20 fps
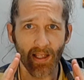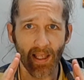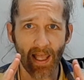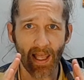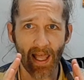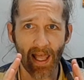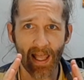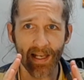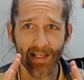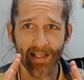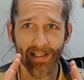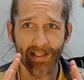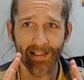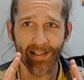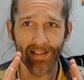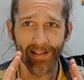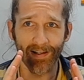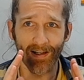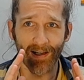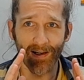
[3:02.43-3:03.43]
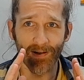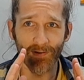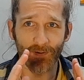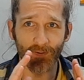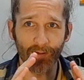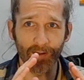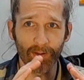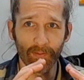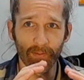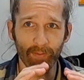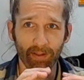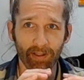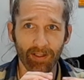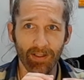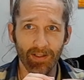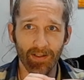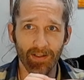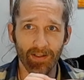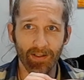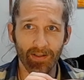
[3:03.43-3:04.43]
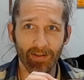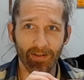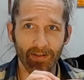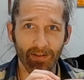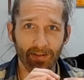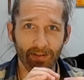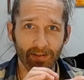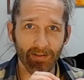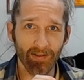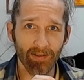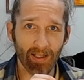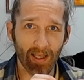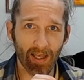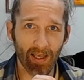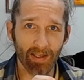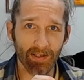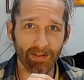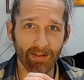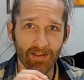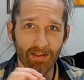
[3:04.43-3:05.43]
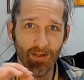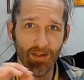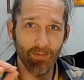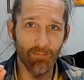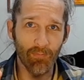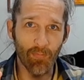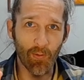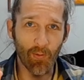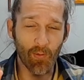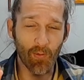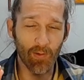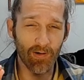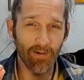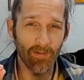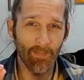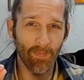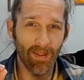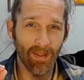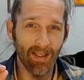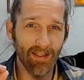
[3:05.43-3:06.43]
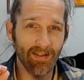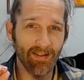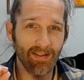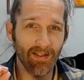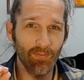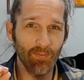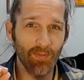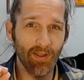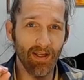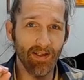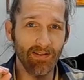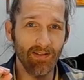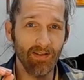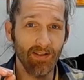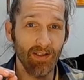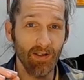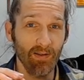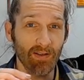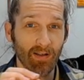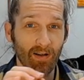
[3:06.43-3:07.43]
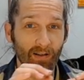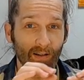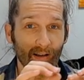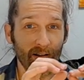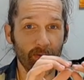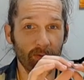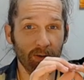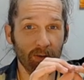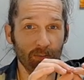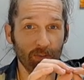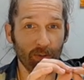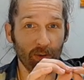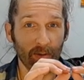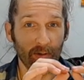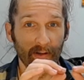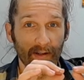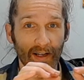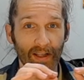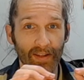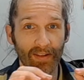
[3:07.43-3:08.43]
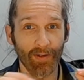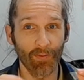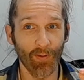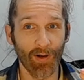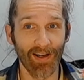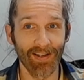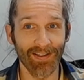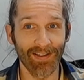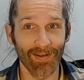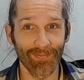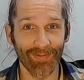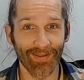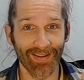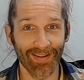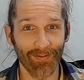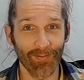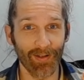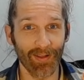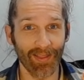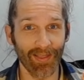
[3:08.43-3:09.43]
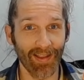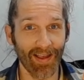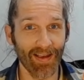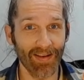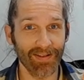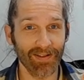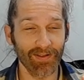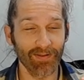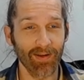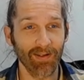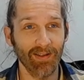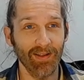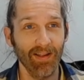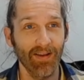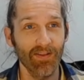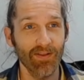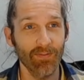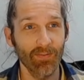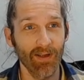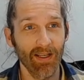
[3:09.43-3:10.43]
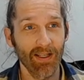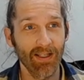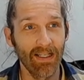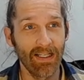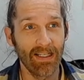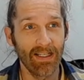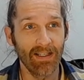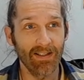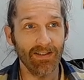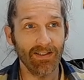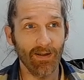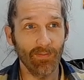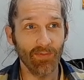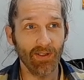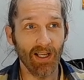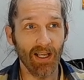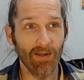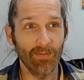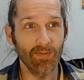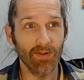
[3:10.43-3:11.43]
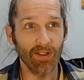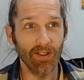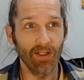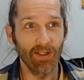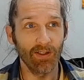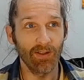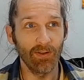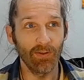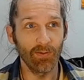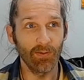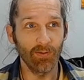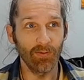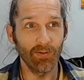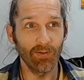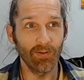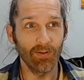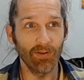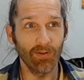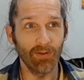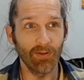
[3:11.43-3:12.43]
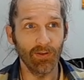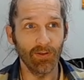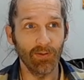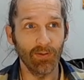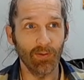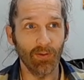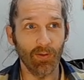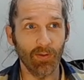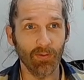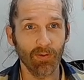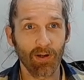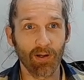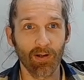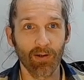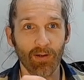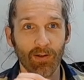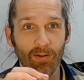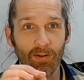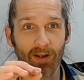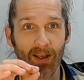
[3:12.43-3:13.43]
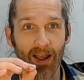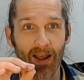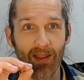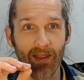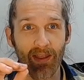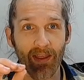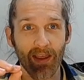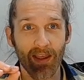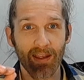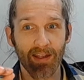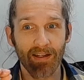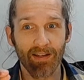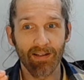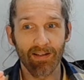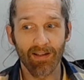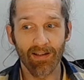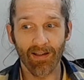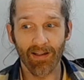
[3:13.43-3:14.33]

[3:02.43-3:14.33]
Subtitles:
headed from less to more. In some cases, you start off with more and then wind up with less throughout the lifespan. Sometimes you grow and then